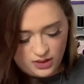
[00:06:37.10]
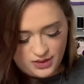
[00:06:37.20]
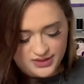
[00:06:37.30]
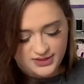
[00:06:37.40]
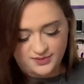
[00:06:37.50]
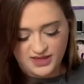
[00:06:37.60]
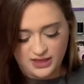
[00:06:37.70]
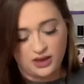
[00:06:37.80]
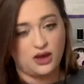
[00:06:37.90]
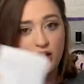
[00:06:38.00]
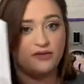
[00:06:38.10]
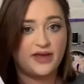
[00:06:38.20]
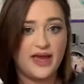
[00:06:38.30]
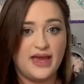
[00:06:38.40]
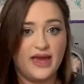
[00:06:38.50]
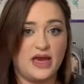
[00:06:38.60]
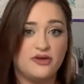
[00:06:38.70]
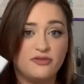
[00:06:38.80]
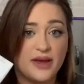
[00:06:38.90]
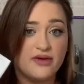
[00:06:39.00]
Speaking of, I have
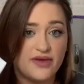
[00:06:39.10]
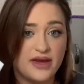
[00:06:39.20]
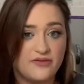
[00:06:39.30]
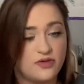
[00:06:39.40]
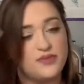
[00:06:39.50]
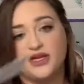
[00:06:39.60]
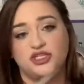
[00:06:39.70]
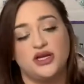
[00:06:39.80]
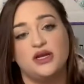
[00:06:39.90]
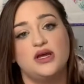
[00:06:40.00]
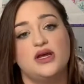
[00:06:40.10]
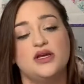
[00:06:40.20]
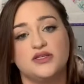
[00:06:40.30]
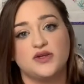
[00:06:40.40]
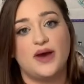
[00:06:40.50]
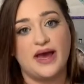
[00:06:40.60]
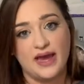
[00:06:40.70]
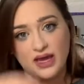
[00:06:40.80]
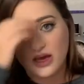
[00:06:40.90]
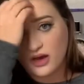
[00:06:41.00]
my event information. So
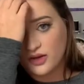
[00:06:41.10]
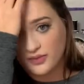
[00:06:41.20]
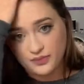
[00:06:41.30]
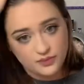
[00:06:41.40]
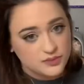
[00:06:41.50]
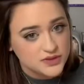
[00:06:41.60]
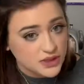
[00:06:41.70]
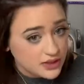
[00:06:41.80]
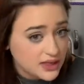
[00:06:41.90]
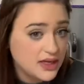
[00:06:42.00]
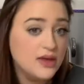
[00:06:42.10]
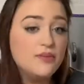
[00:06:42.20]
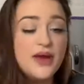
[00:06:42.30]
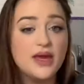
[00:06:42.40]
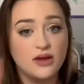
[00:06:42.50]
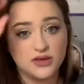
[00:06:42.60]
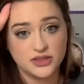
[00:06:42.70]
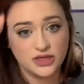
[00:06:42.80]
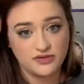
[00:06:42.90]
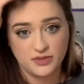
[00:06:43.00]
sorry, my hair is
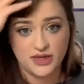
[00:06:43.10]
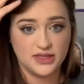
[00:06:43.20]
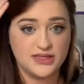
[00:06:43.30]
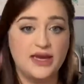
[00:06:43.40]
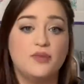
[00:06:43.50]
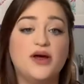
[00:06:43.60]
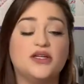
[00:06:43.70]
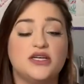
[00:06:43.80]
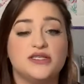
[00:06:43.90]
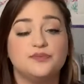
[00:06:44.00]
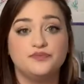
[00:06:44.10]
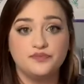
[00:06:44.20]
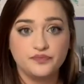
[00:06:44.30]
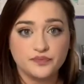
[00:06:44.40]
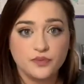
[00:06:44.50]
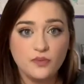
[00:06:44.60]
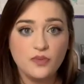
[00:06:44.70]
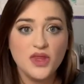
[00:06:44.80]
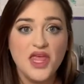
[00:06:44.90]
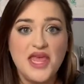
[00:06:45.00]
driving me nuts. I apologize.
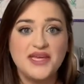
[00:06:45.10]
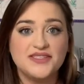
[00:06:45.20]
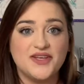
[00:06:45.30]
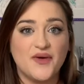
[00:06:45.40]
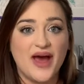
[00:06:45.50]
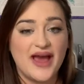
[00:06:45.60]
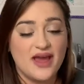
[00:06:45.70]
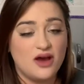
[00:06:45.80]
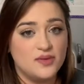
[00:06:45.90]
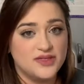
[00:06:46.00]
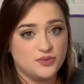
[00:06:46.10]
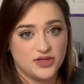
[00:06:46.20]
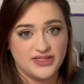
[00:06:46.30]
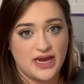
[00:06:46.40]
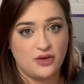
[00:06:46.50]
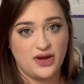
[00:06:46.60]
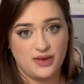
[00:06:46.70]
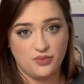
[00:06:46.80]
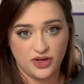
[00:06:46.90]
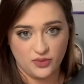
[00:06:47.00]
So I always print out and
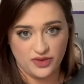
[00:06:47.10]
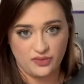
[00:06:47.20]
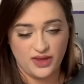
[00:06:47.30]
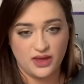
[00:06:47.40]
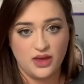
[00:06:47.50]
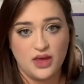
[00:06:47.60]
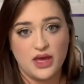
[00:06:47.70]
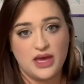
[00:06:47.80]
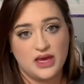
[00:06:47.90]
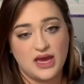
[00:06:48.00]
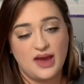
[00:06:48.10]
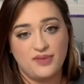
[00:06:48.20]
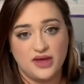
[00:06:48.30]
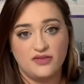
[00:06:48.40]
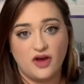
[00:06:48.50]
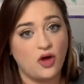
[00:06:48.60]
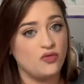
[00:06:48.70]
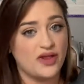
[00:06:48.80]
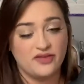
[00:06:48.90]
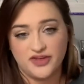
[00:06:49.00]
bring with me a copy of all
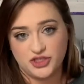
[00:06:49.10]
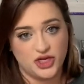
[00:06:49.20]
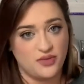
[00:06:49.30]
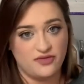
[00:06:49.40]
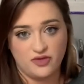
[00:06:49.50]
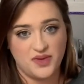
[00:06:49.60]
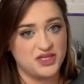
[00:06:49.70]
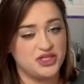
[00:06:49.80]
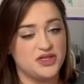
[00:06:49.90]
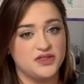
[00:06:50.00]
relevant show information.